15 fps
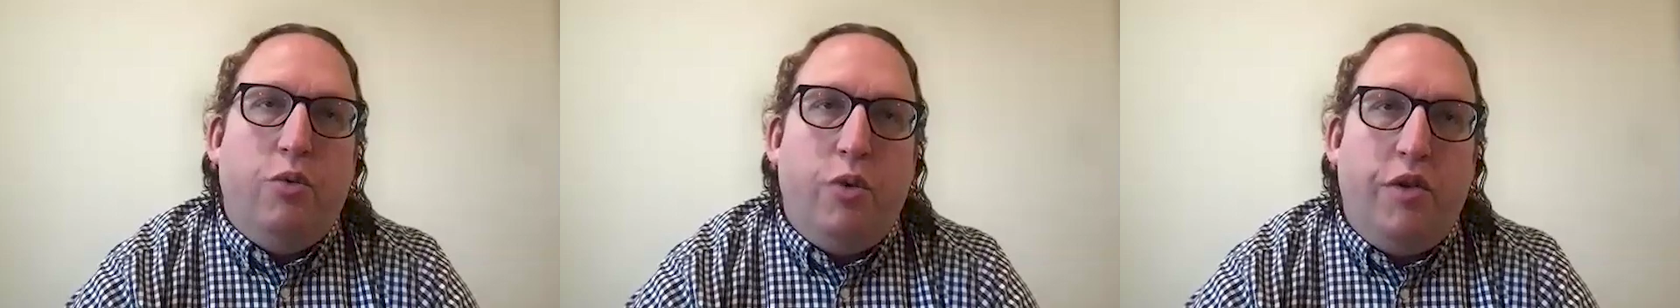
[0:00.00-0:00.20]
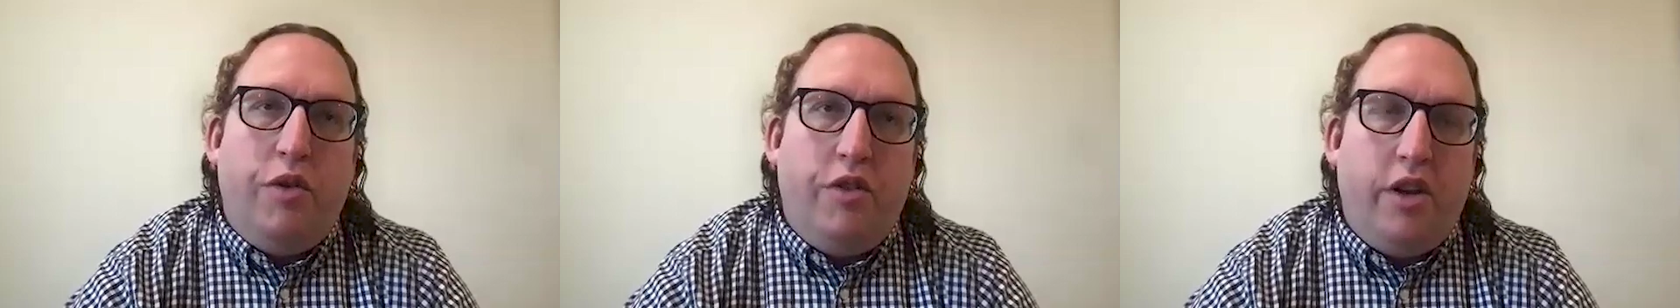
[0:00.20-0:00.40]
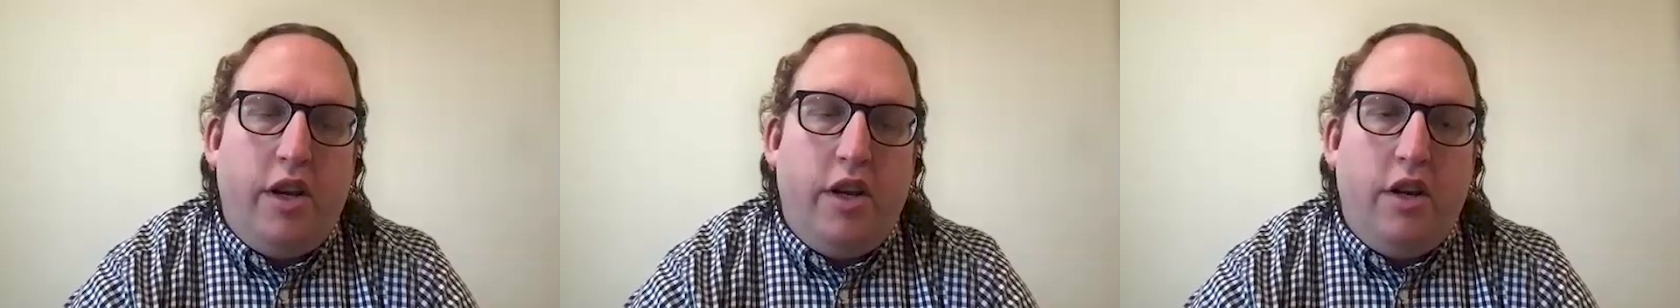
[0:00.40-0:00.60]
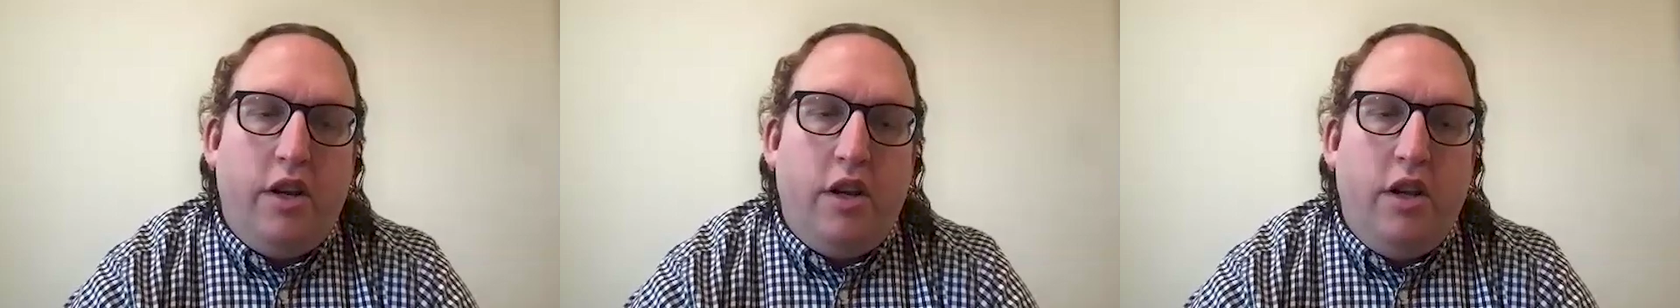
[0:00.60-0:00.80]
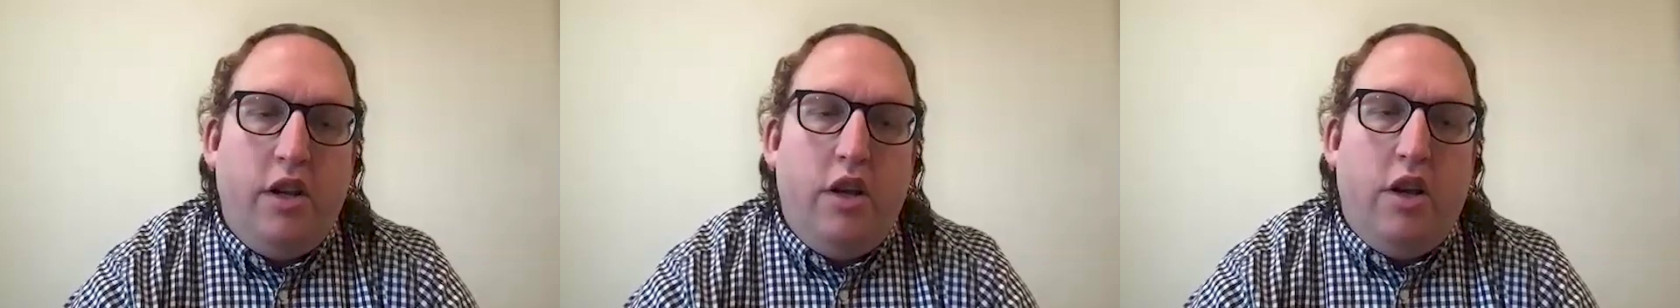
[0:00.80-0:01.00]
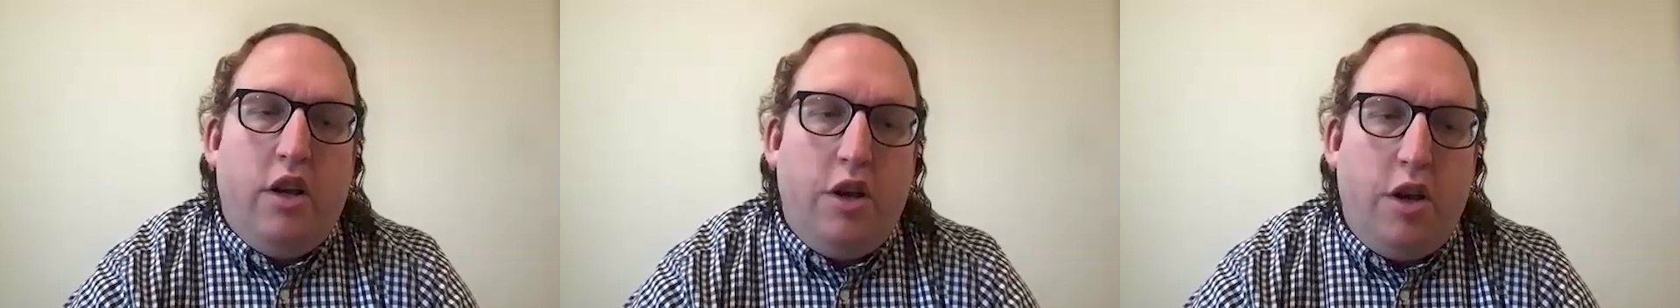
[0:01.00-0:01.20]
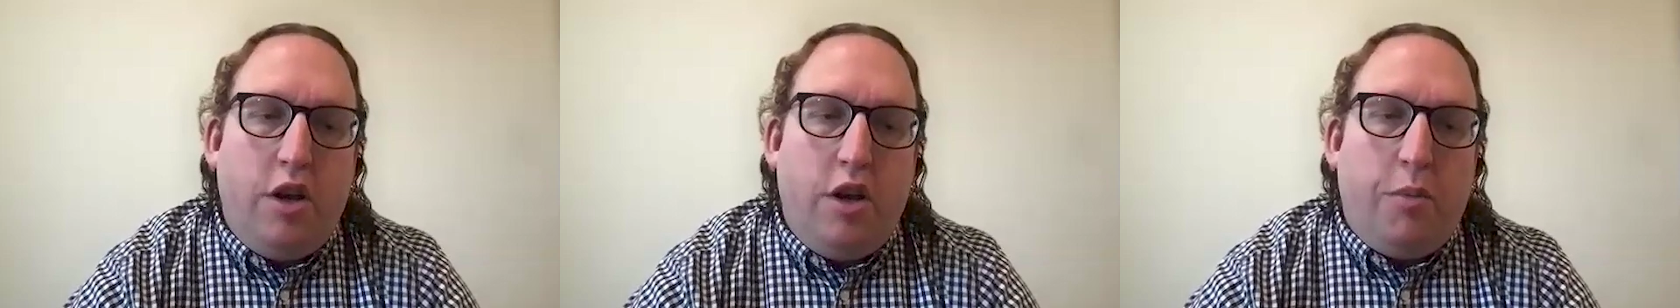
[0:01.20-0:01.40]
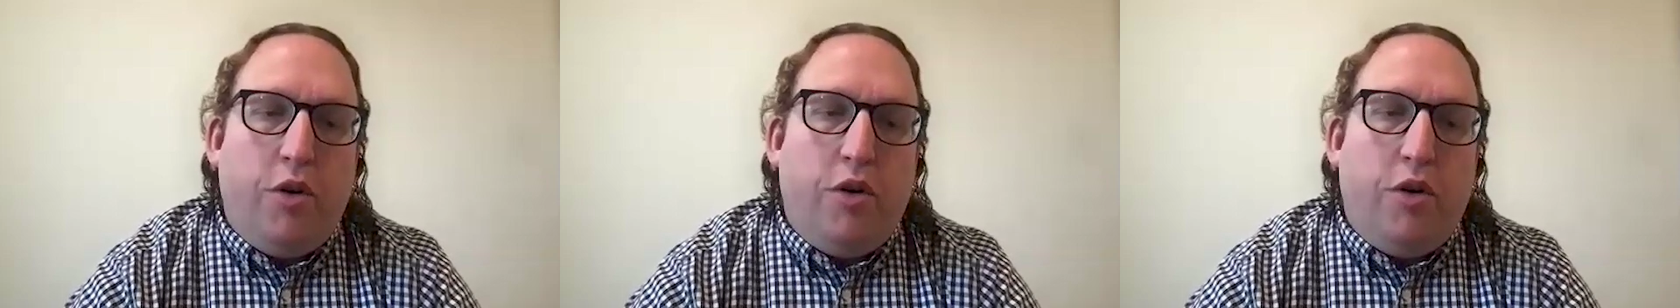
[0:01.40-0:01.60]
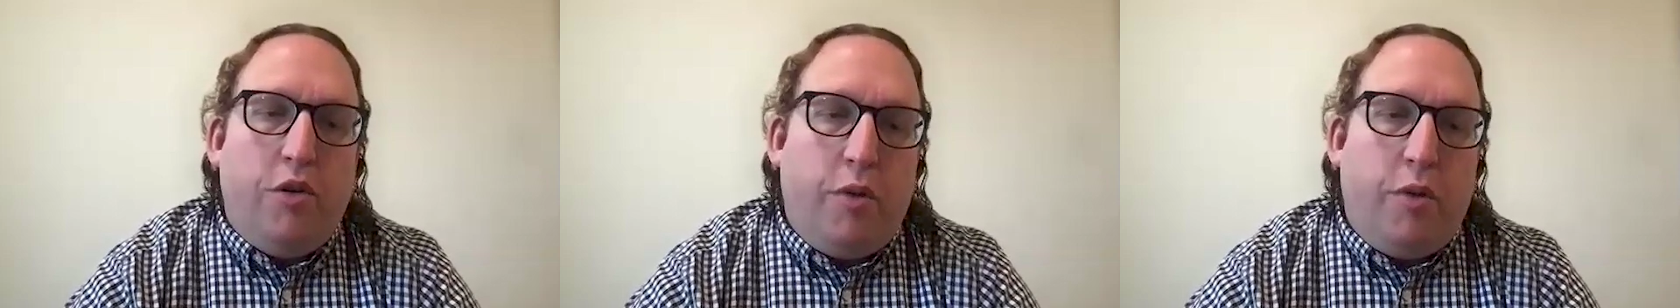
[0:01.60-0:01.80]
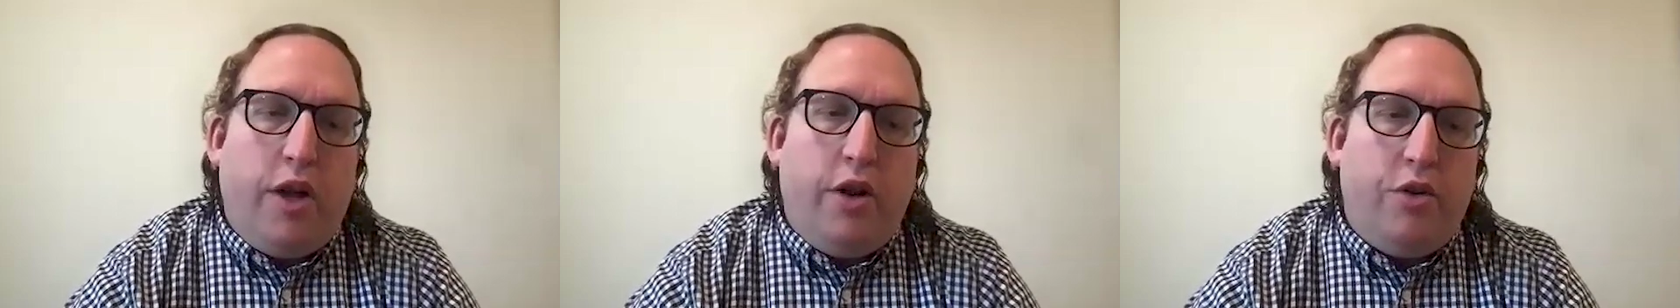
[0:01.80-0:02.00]
we've seen a number
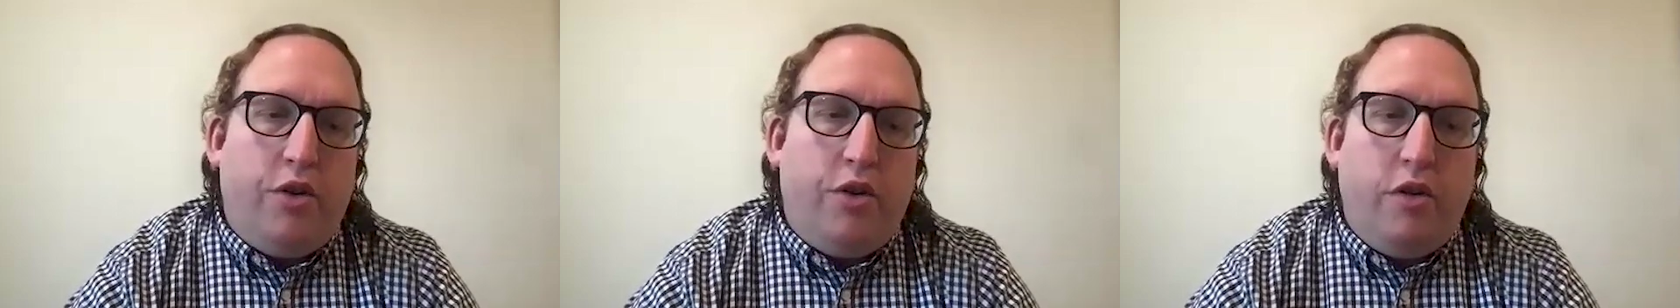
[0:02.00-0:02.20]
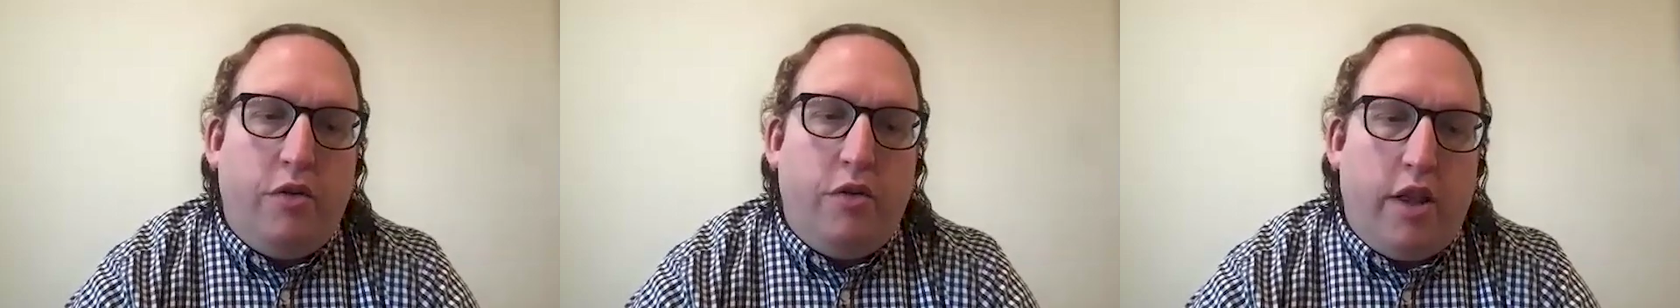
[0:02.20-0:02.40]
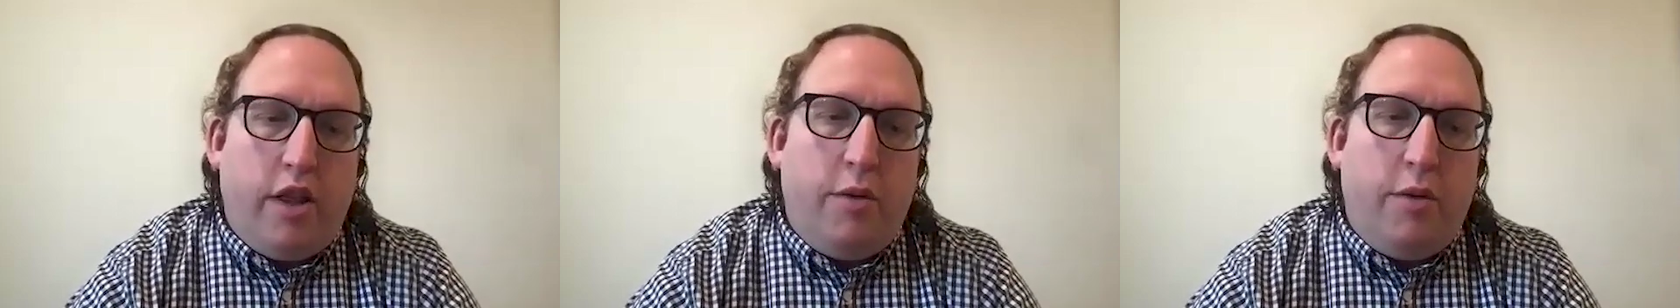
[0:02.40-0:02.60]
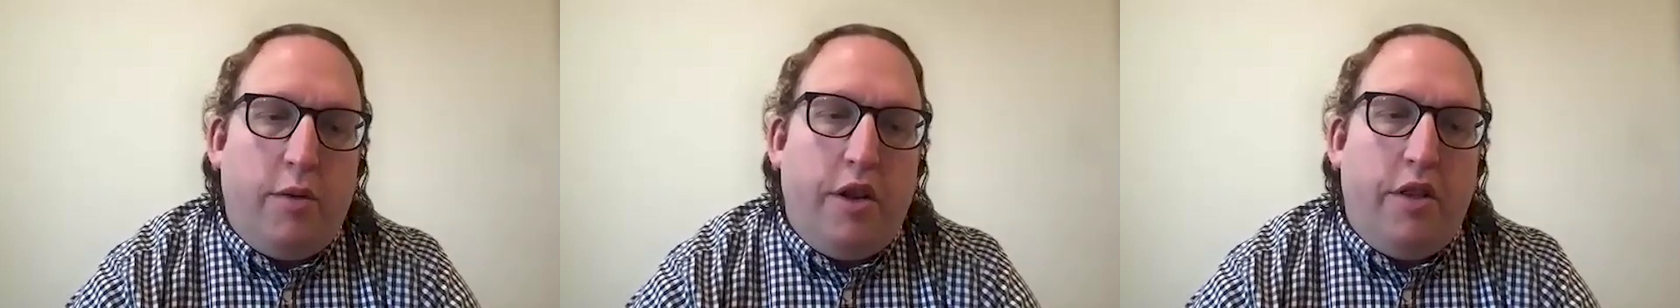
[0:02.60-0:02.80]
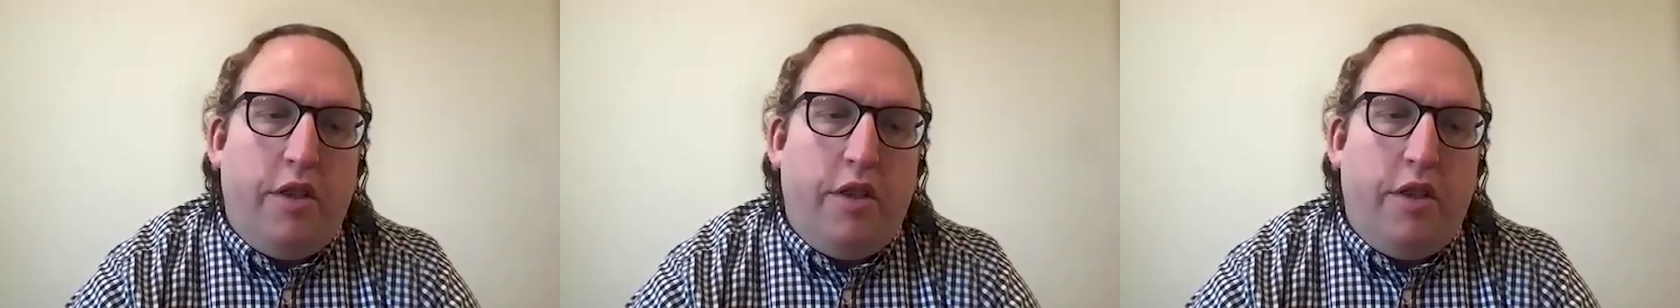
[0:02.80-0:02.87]
of models developed,